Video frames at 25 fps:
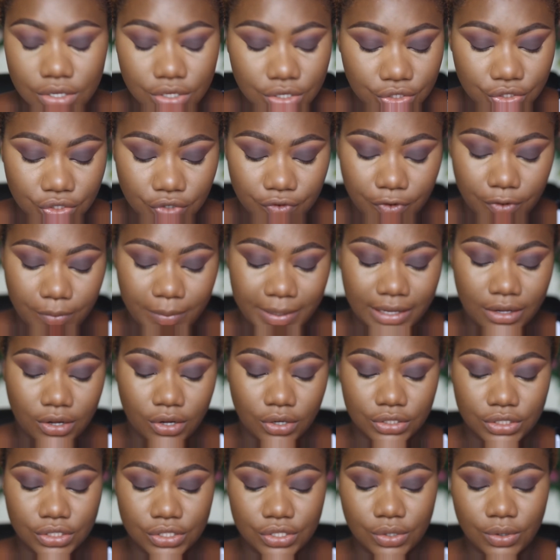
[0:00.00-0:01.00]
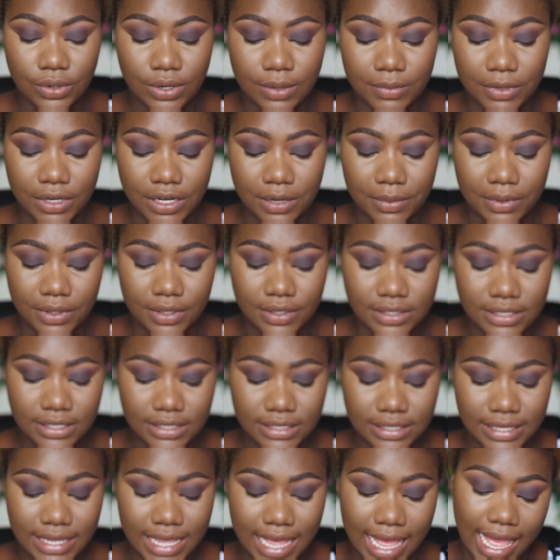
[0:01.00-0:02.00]
So for my contour, I'm going to be using
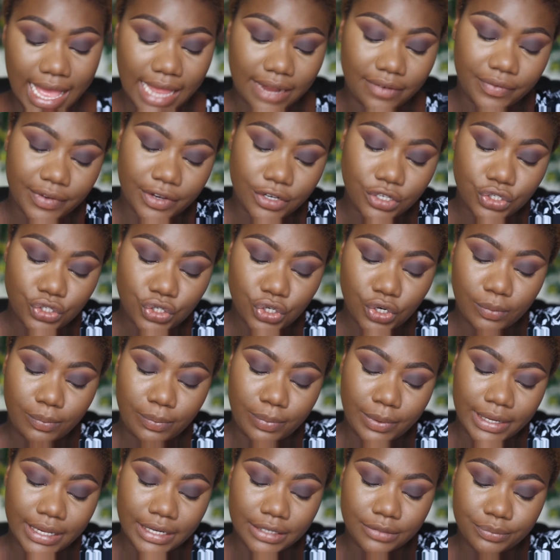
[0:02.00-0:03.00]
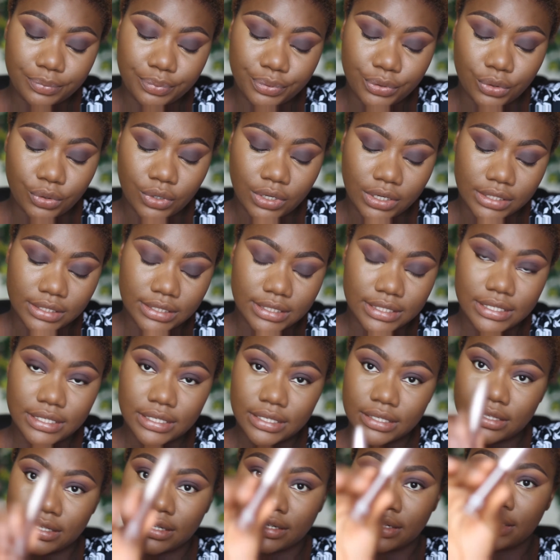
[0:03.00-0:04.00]
the Adventure Blend Pro
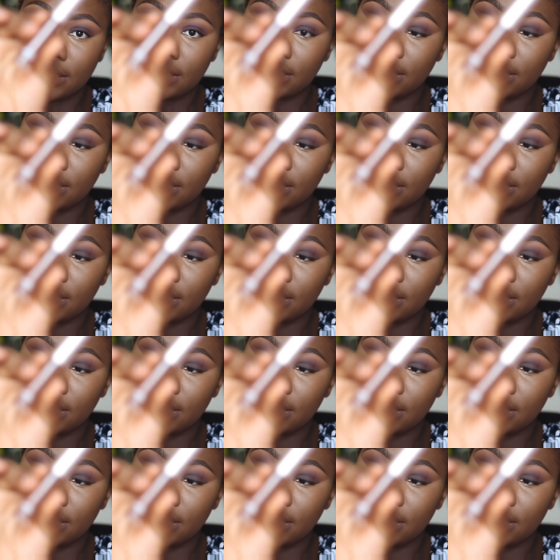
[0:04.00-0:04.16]
Concealer.